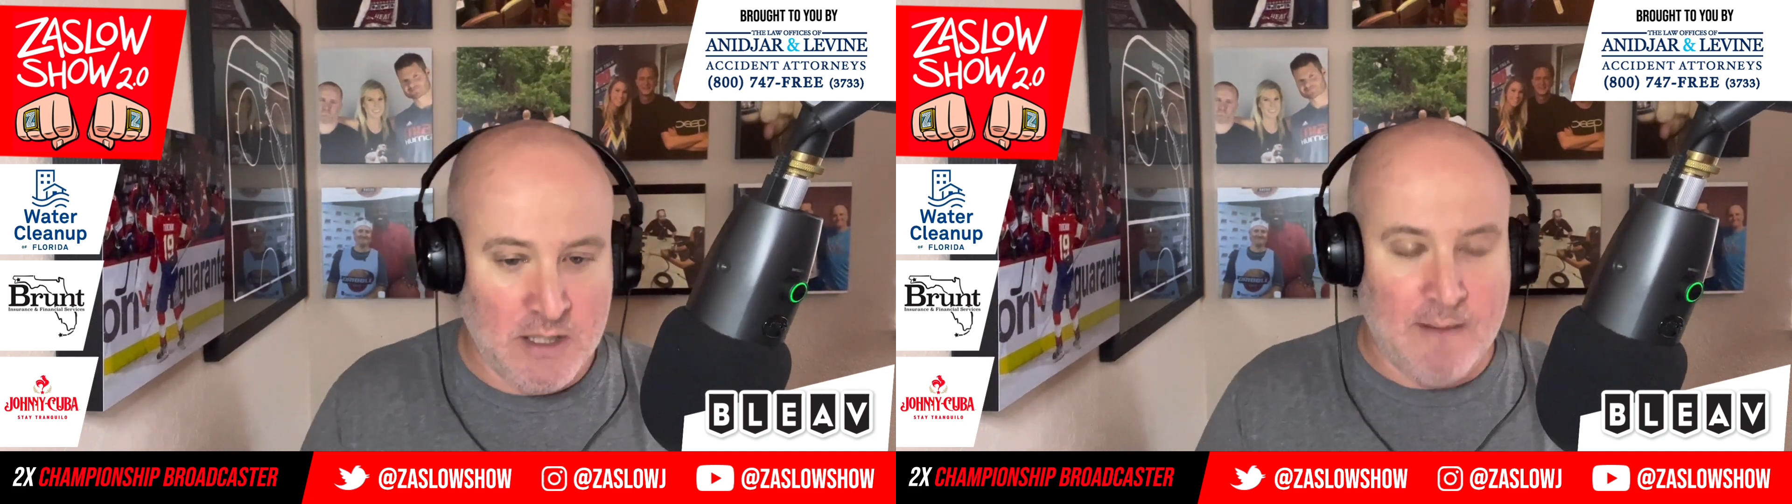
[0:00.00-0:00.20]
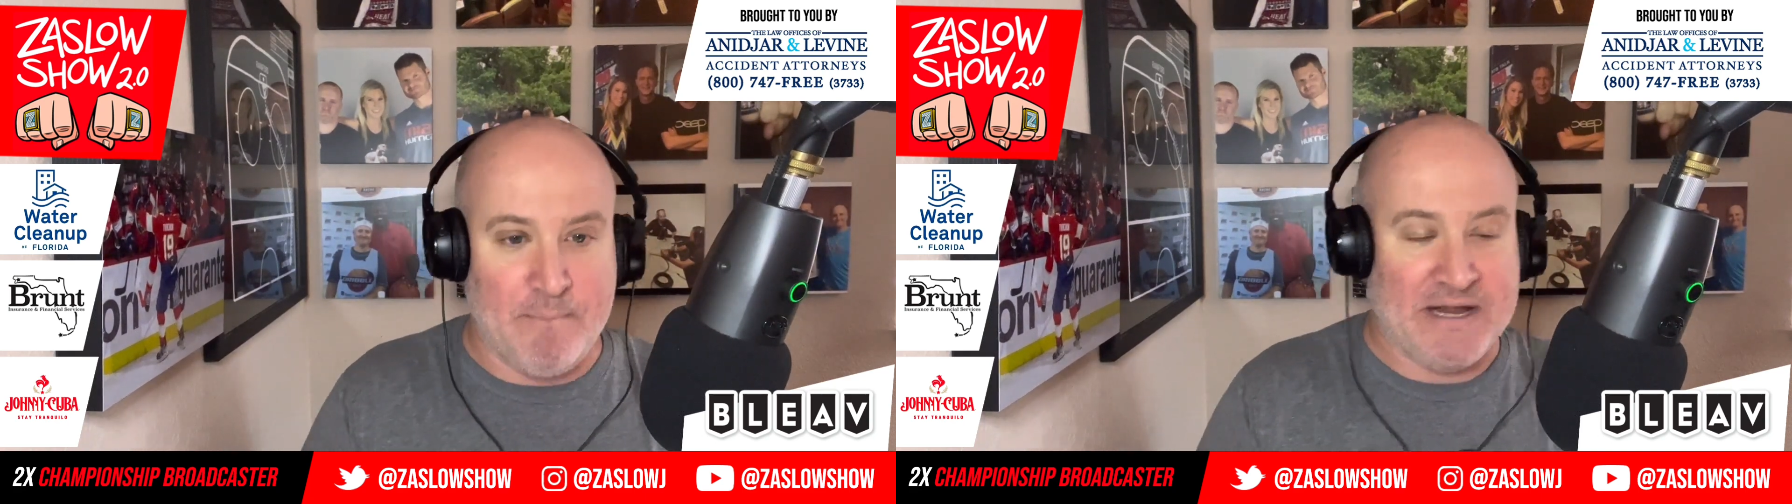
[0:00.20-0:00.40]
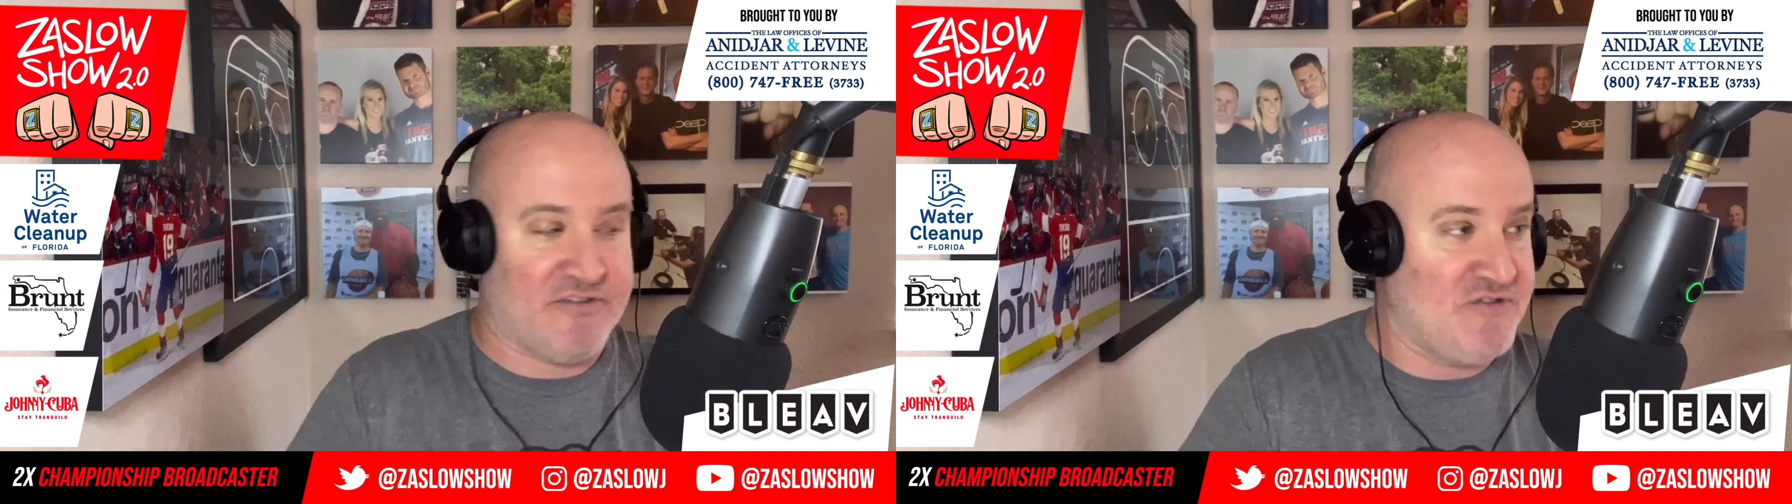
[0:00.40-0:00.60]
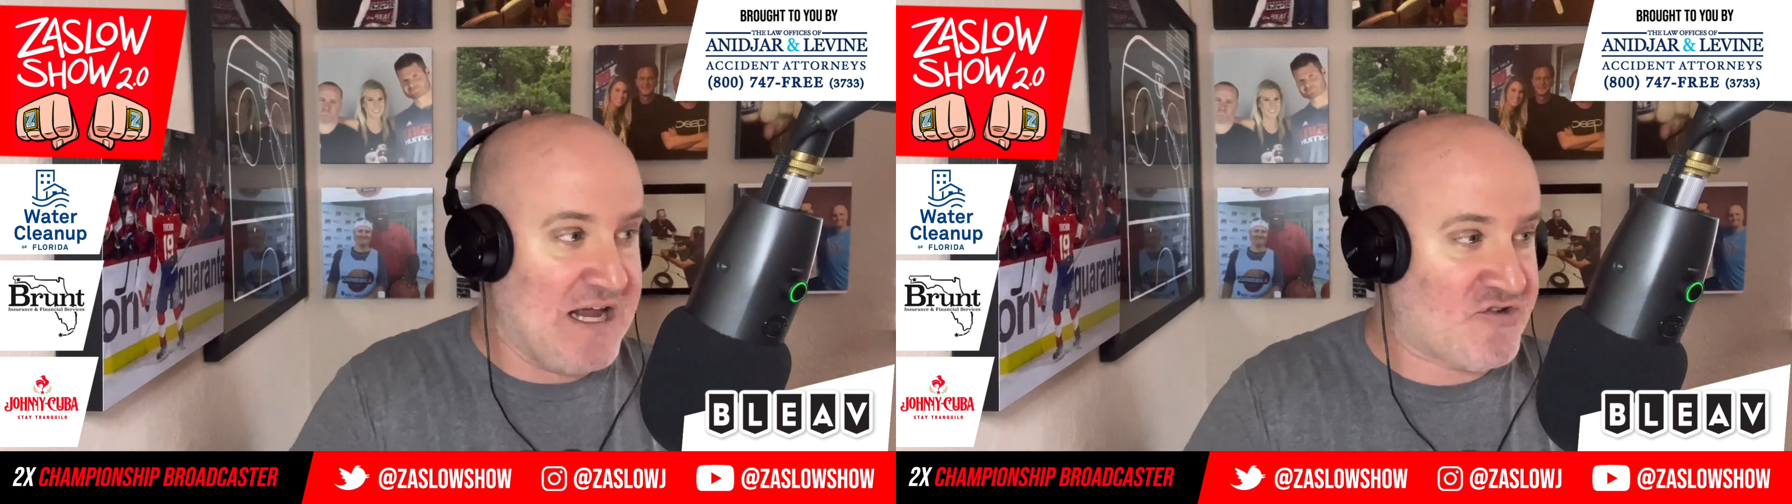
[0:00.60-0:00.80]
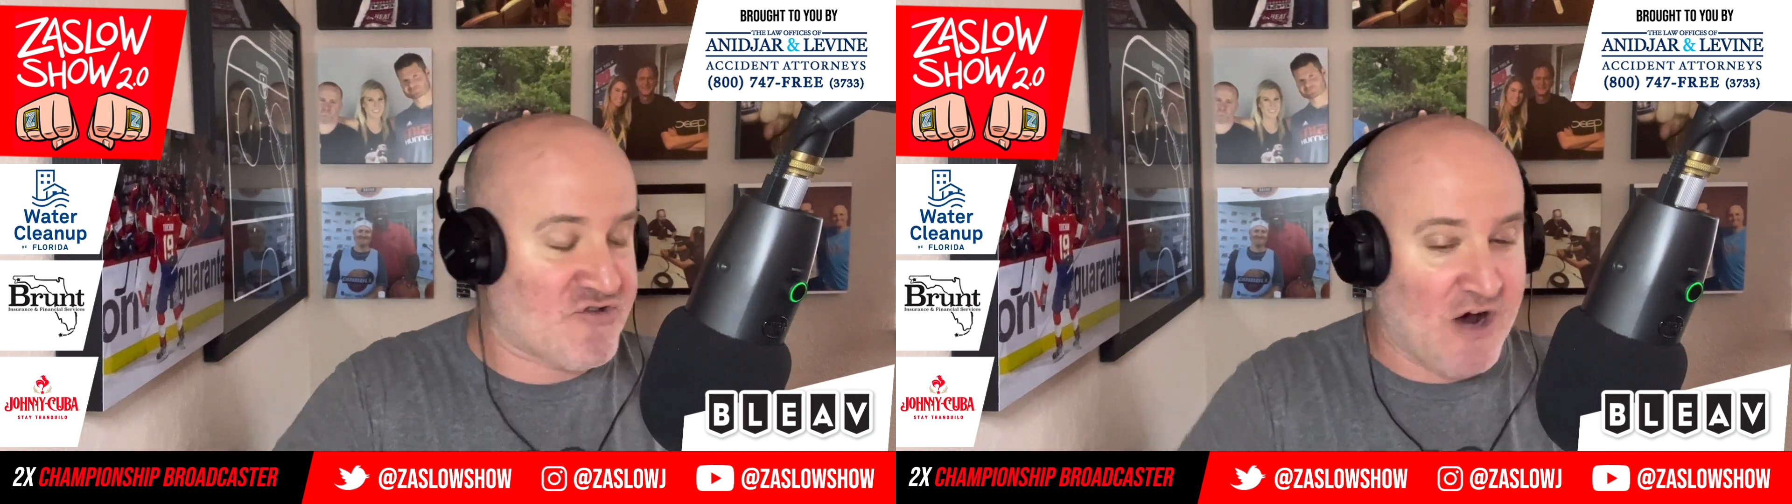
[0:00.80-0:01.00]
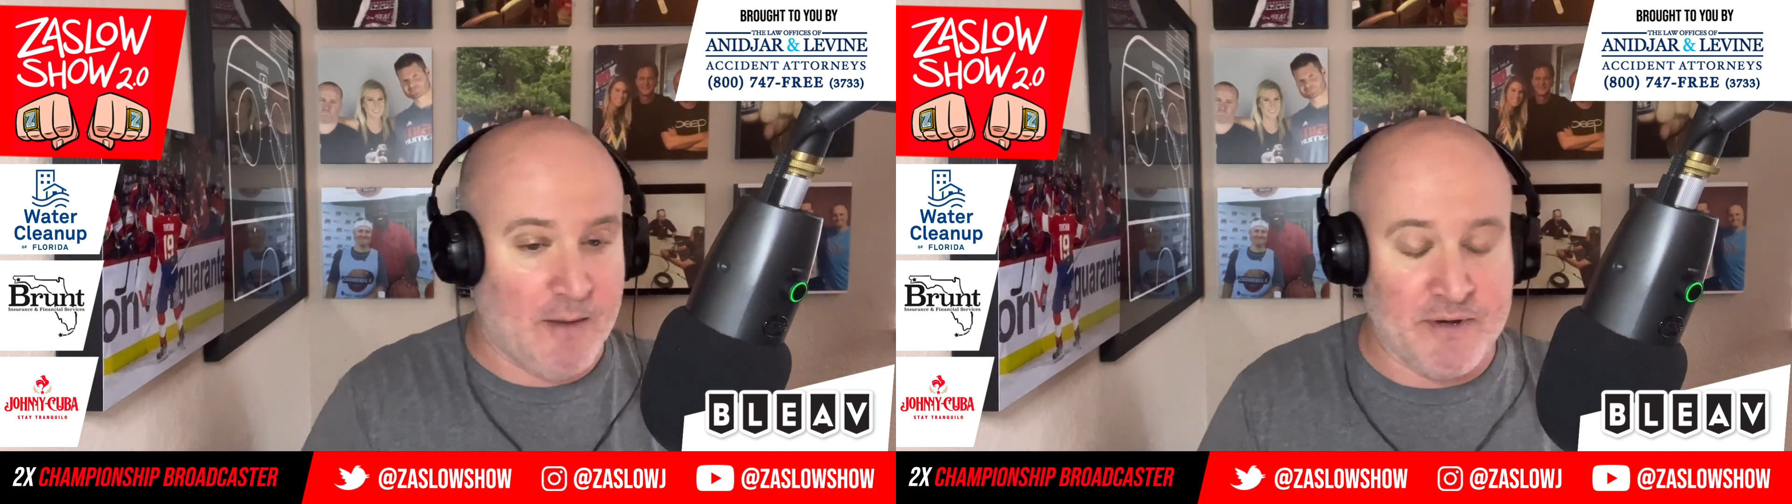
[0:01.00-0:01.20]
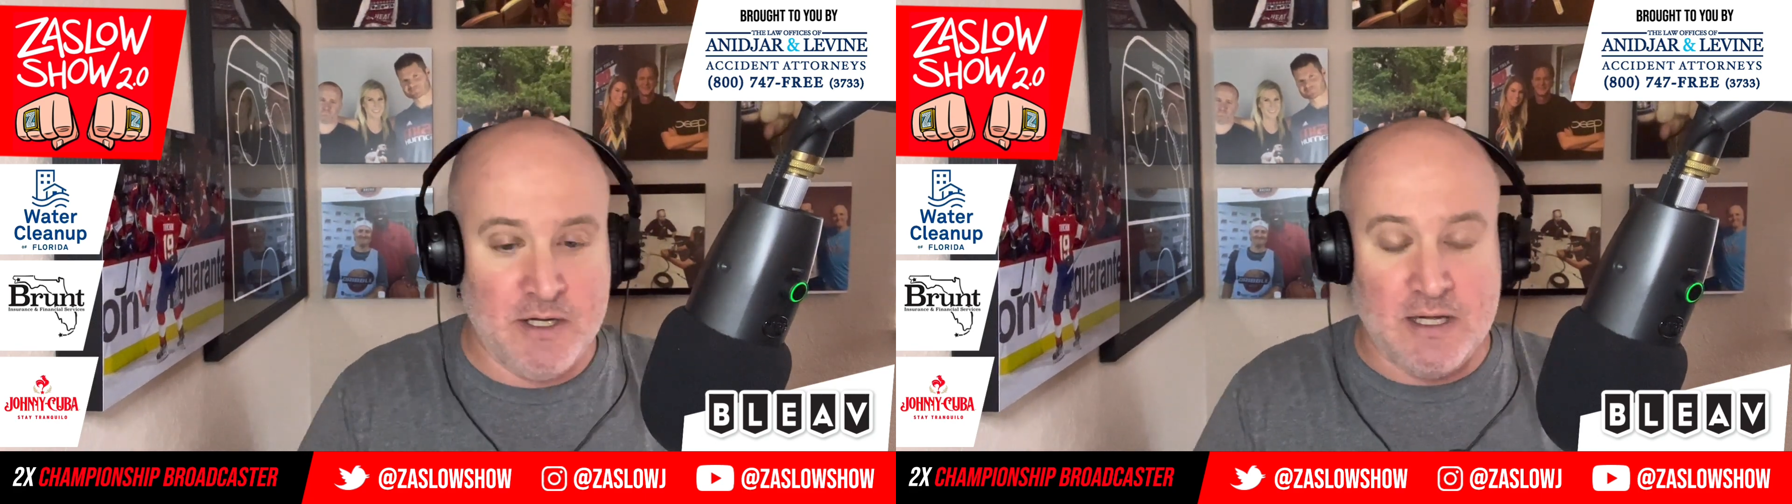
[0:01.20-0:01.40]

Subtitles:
because Nick Chubb